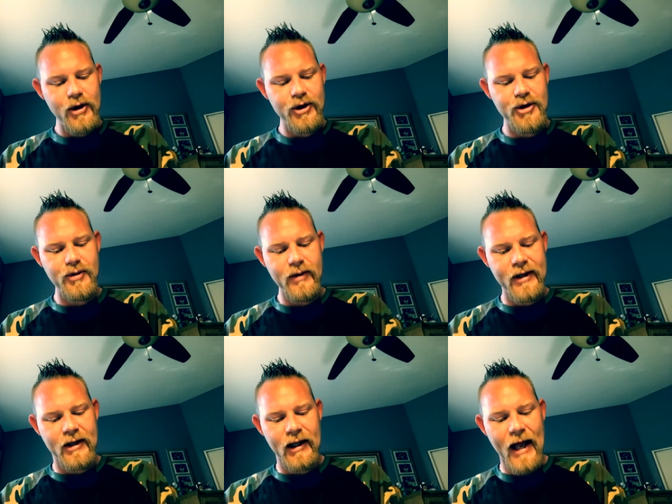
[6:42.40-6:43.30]
You,
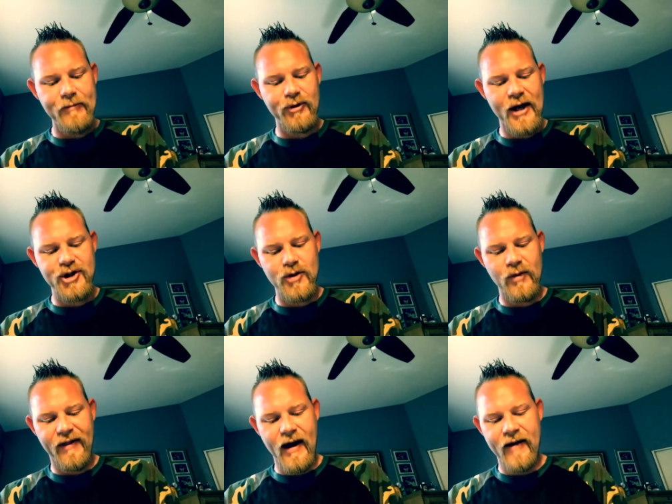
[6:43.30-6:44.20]
in collaboration
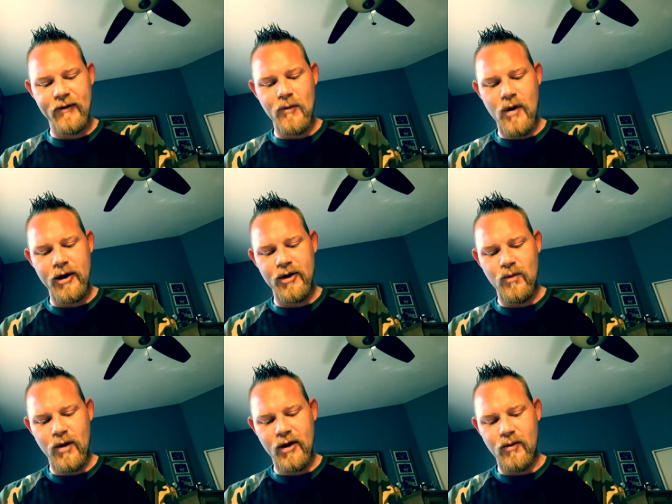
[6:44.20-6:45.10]
with everyone you
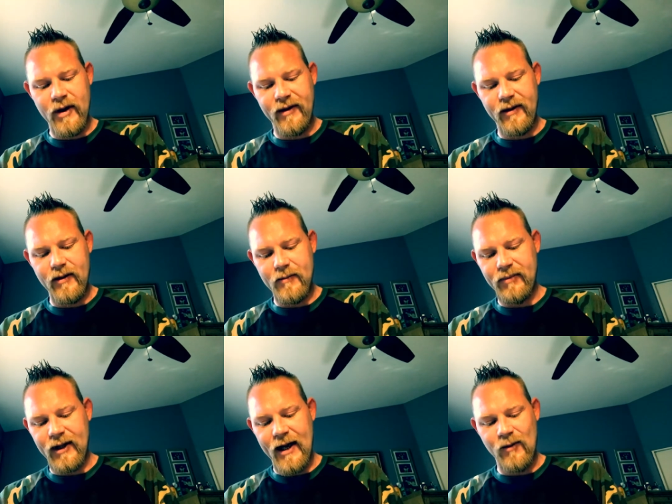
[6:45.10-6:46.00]
work with,
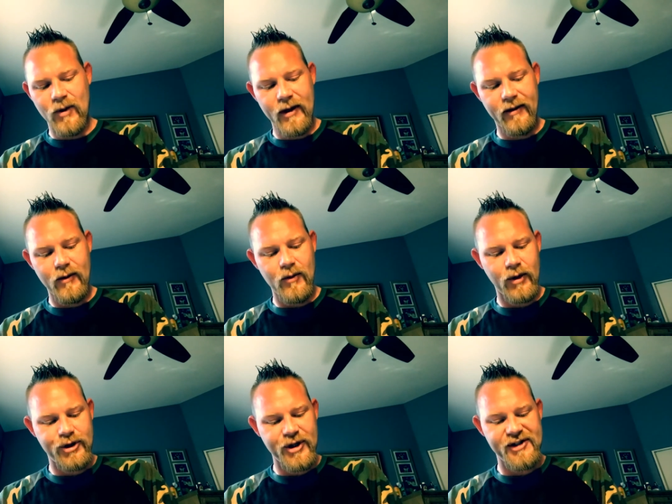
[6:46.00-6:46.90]
play with, or
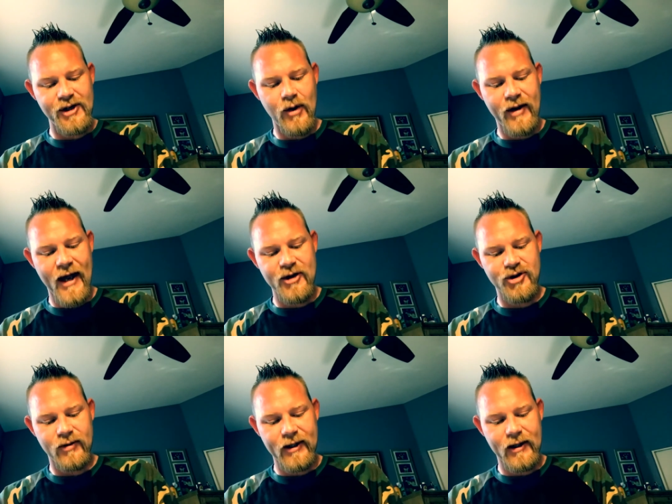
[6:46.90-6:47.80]
just know
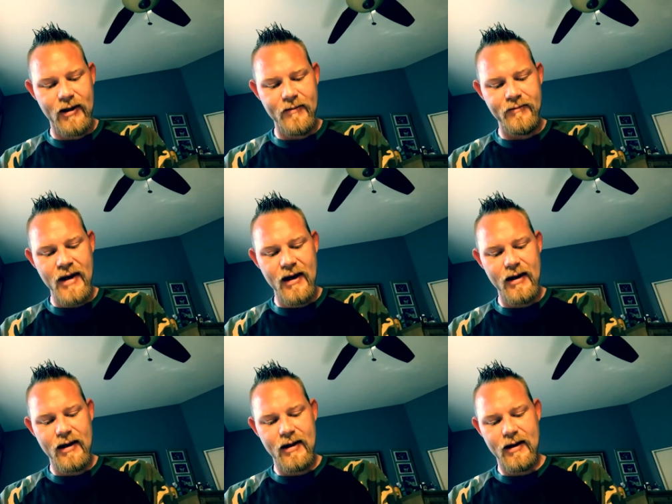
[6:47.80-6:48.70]
casually, meet
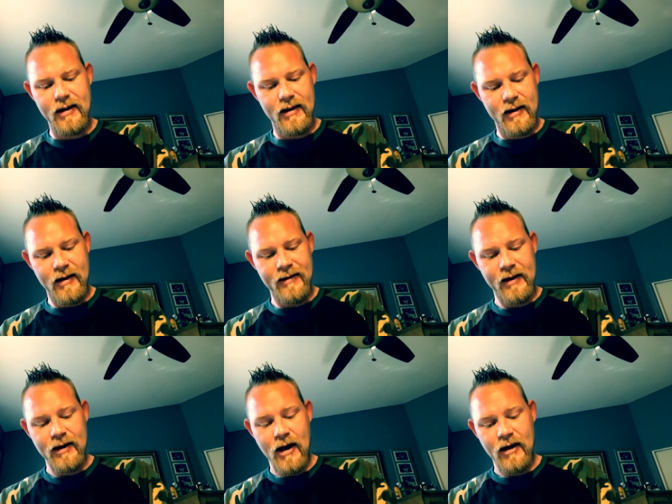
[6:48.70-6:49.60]
in
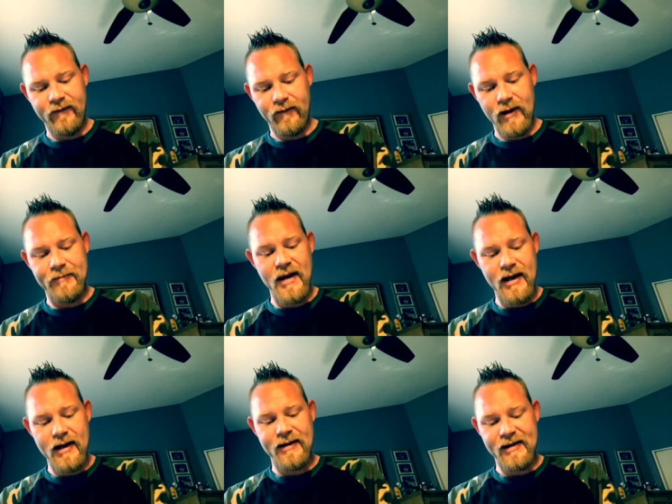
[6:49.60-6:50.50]

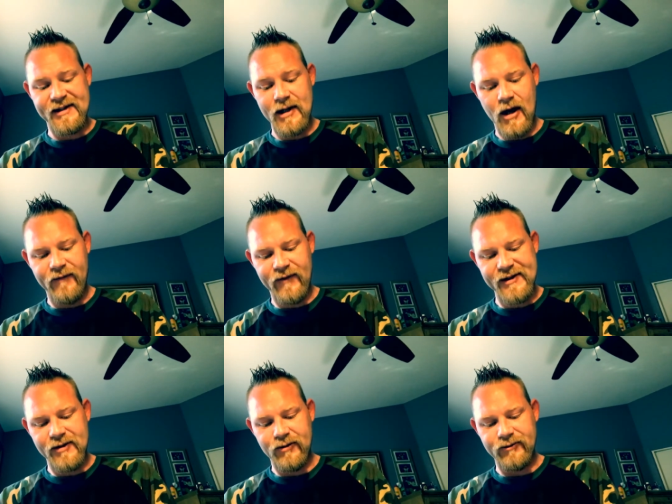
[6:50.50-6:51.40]
this
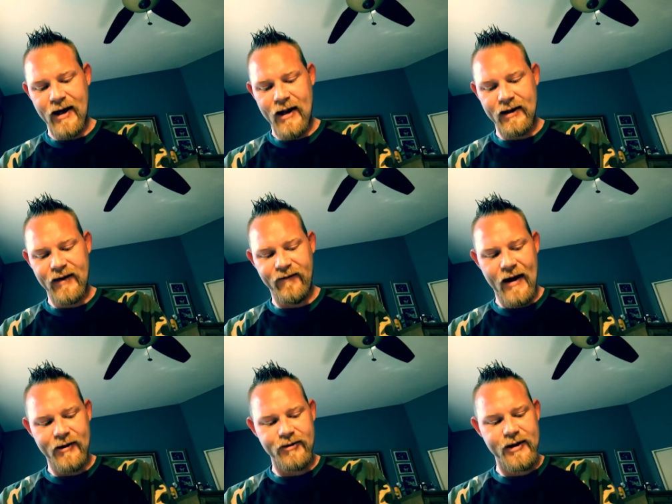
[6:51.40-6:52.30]
non-physical reality
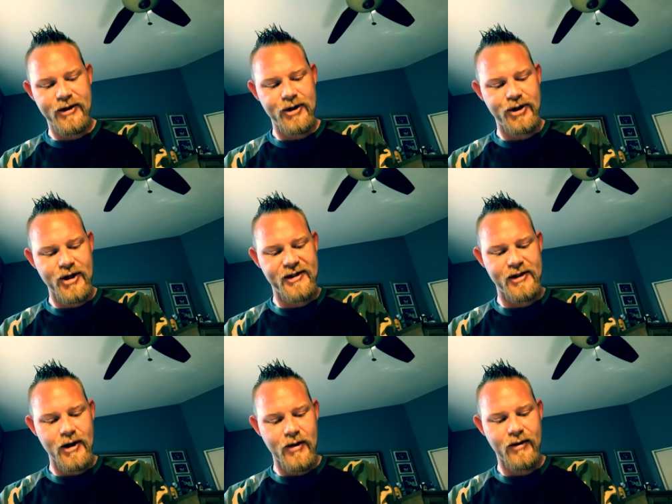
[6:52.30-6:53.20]
factory to just
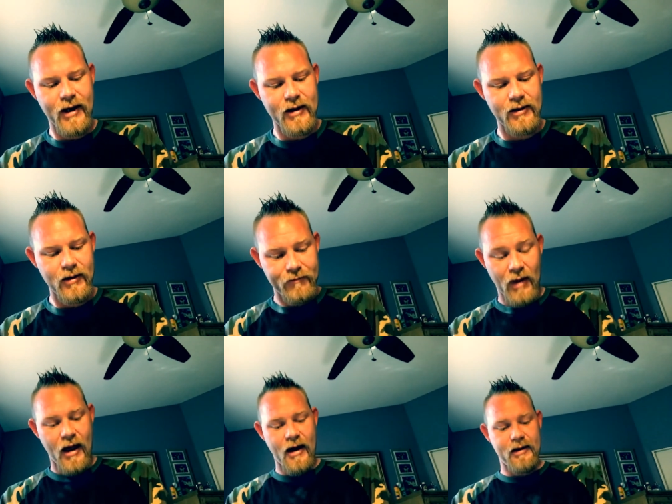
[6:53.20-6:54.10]
know
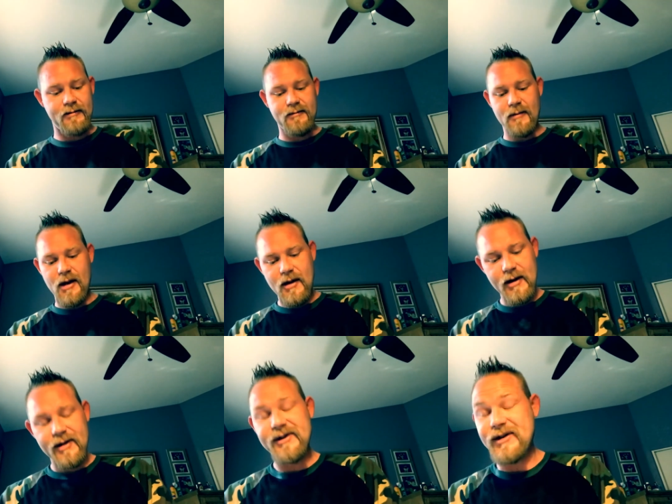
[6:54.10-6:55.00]
that.
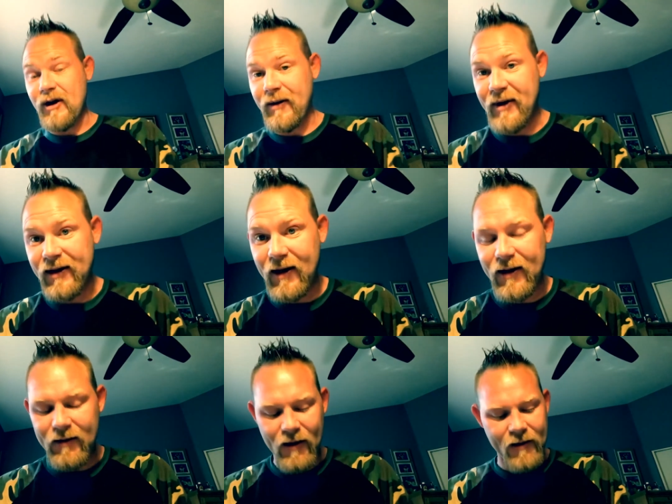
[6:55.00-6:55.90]
Sorry about
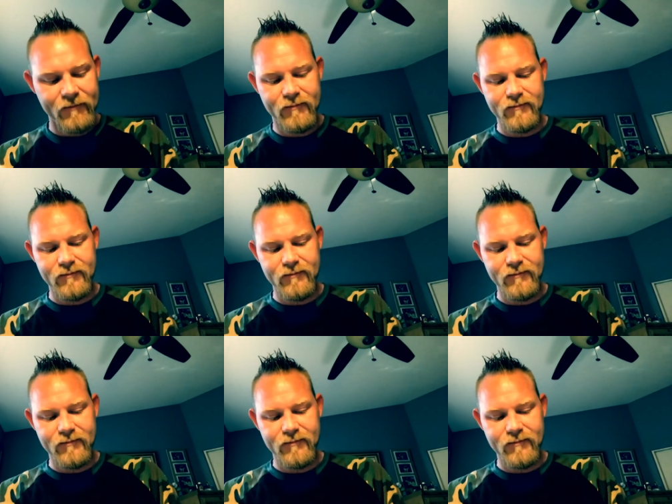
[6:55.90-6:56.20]
that. I